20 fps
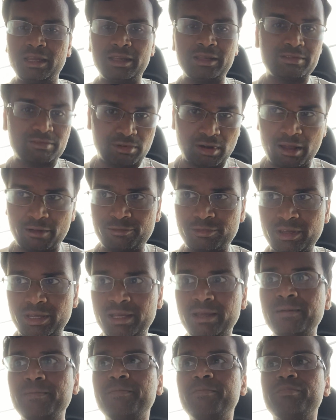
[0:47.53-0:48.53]

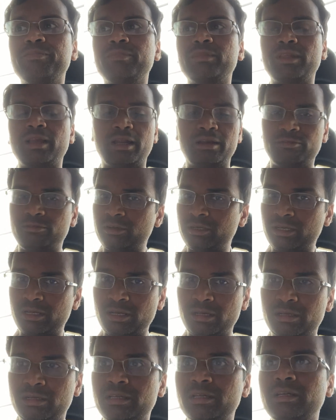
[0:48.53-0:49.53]
traffic and
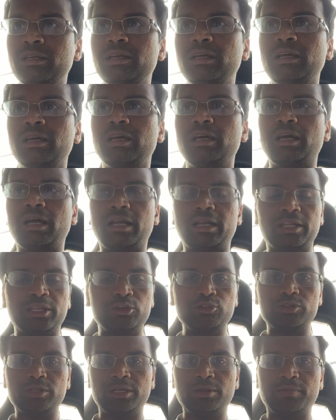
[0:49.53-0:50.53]
workload and
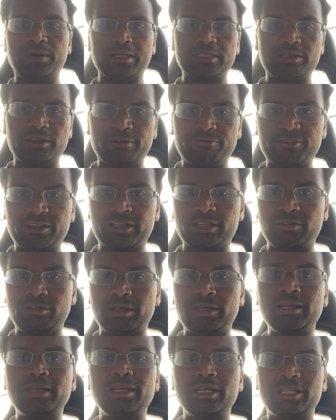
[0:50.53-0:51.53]
user demands
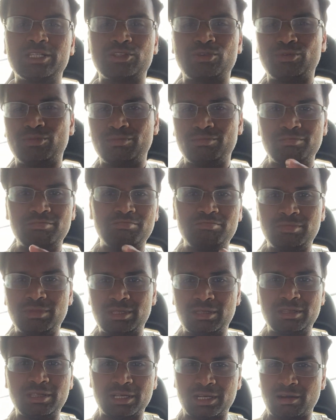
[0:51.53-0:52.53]
effectively. So
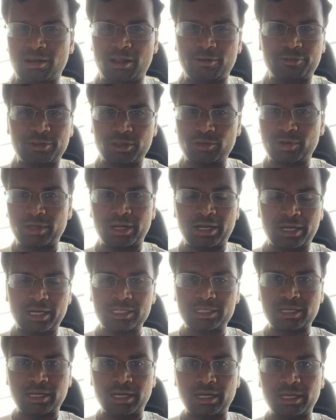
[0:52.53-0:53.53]
the traffic you can
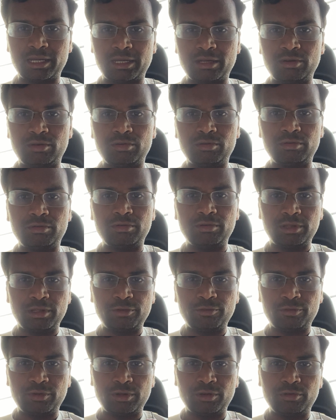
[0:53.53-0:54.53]
understand, like
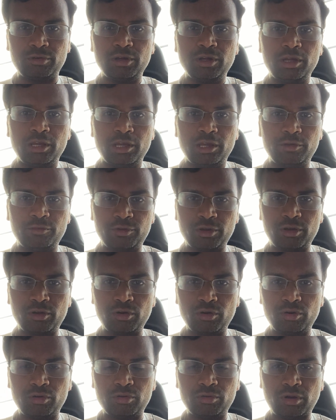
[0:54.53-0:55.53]
if you
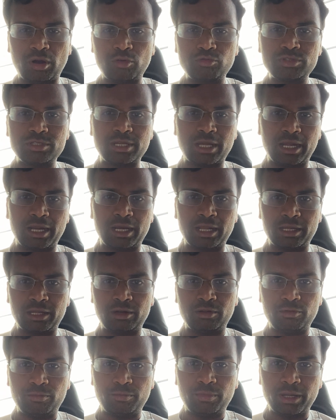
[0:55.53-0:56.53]
go outside, like
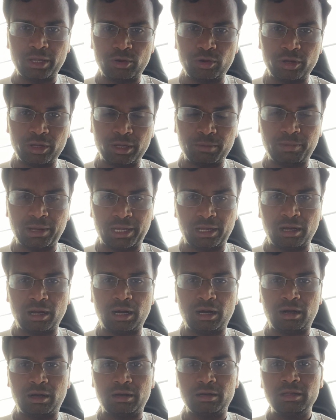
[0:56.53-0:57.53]
by going by
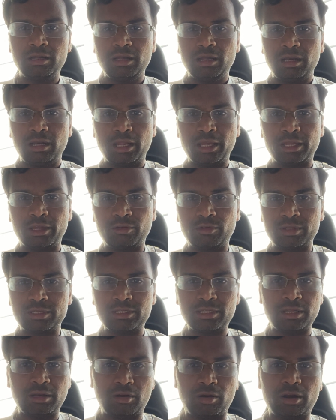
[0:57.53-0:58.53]
car, like you can
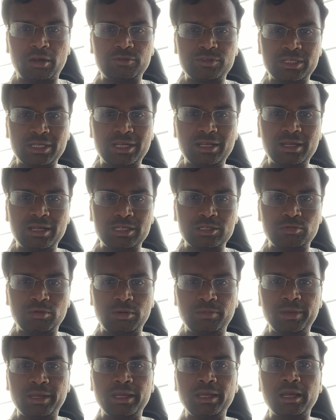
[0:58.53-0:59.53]
see a lot of signals will
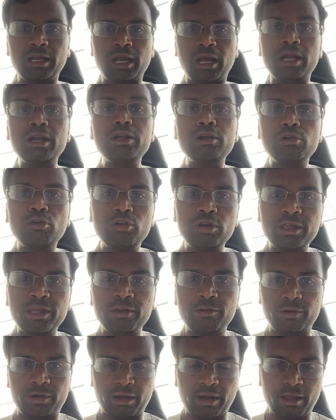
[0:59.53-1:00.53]
be controlling
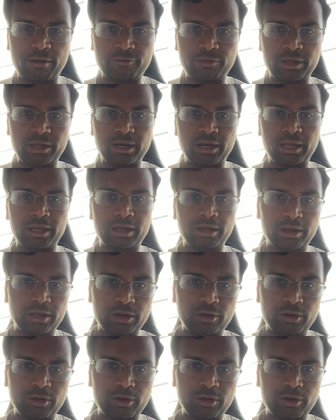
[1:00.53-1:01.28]
your traffic, like